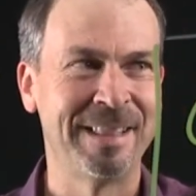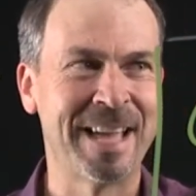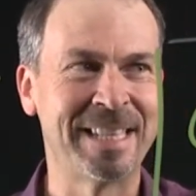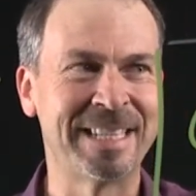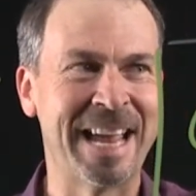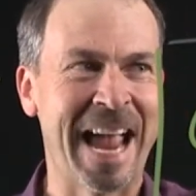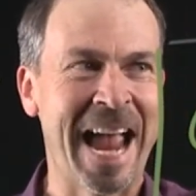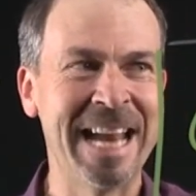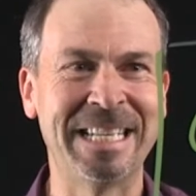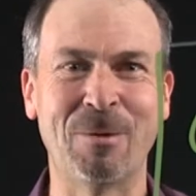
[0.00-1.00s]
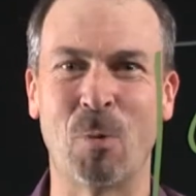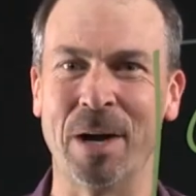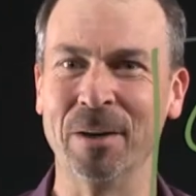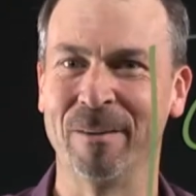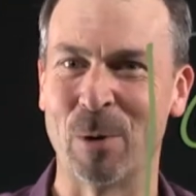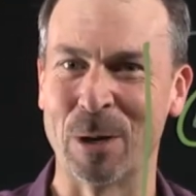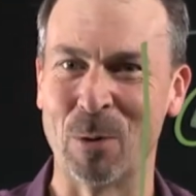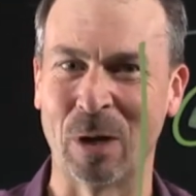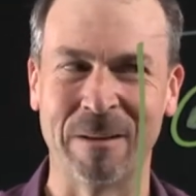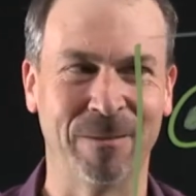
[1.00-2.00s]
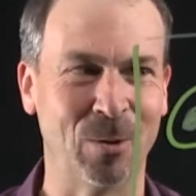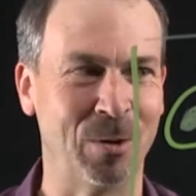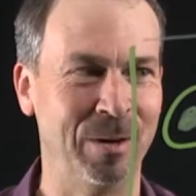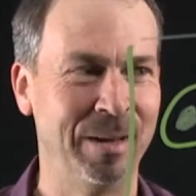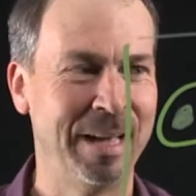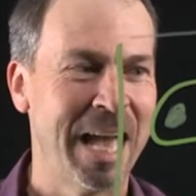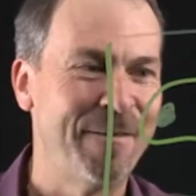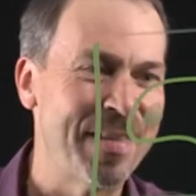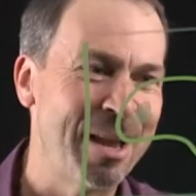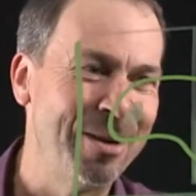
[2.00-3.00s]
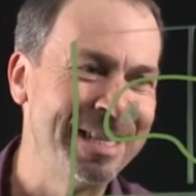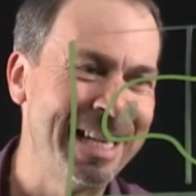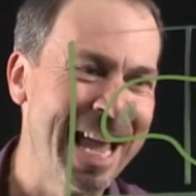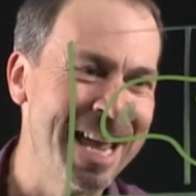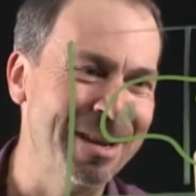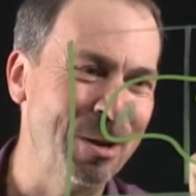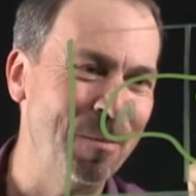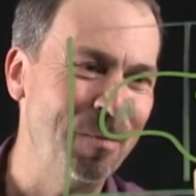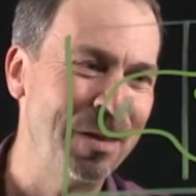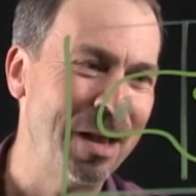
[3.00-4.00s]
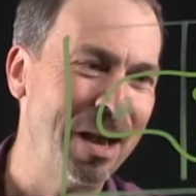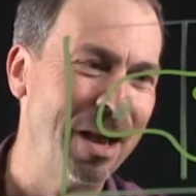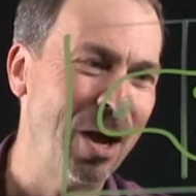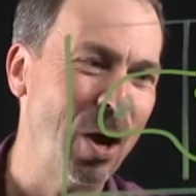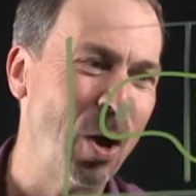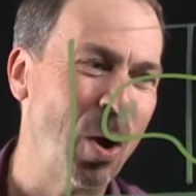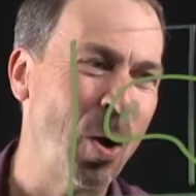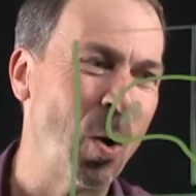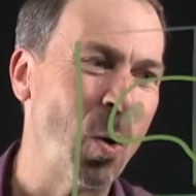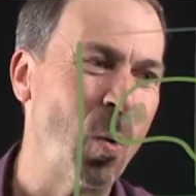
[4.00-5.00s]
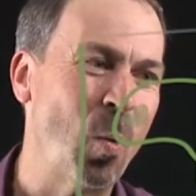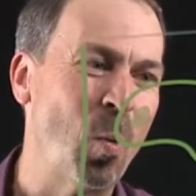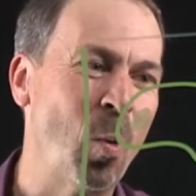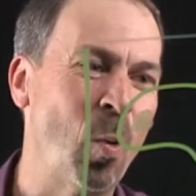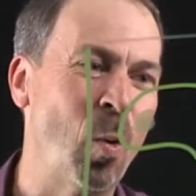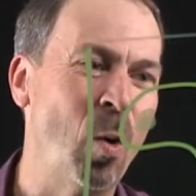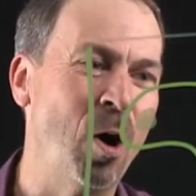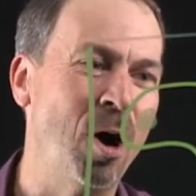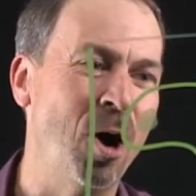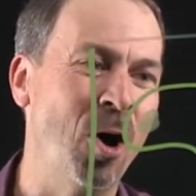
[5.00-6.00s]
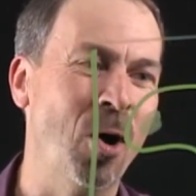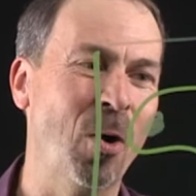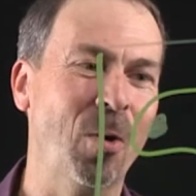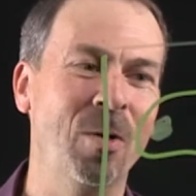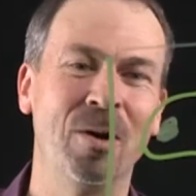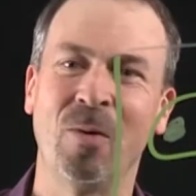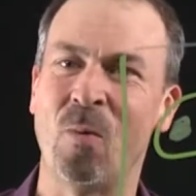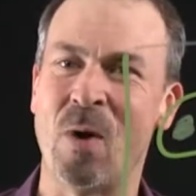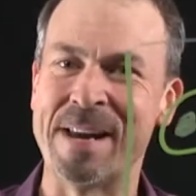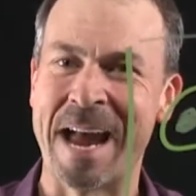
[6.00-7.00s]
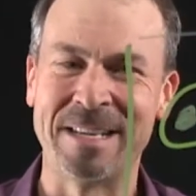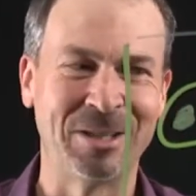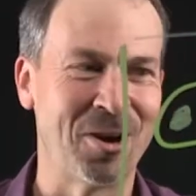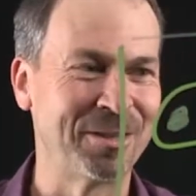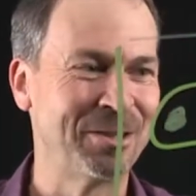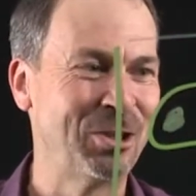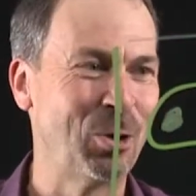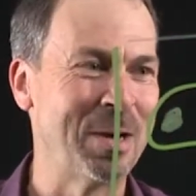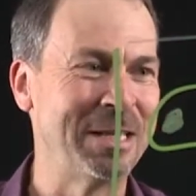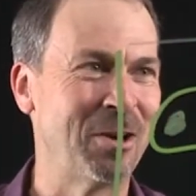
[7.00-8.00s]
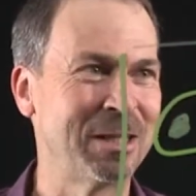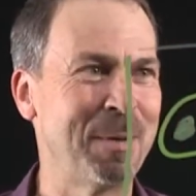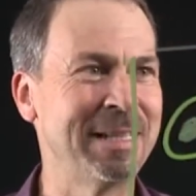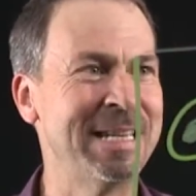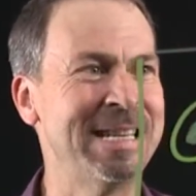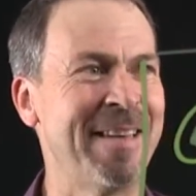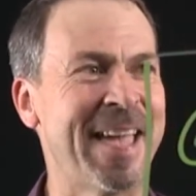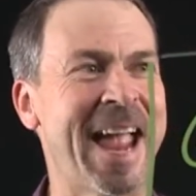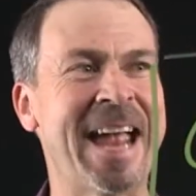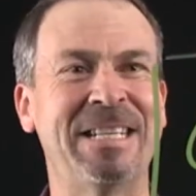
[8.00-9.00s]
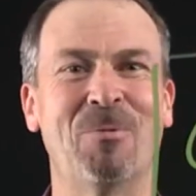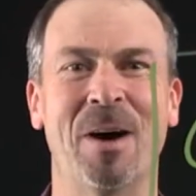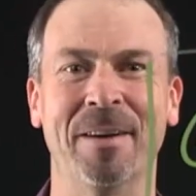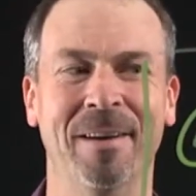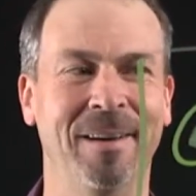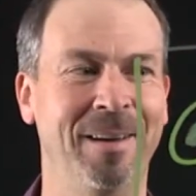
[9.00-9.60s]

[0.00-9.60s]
That's an anti-one of what I'm looking for. In fact, there it is again. Whoa. One antidot, two antidots makes another anti-one.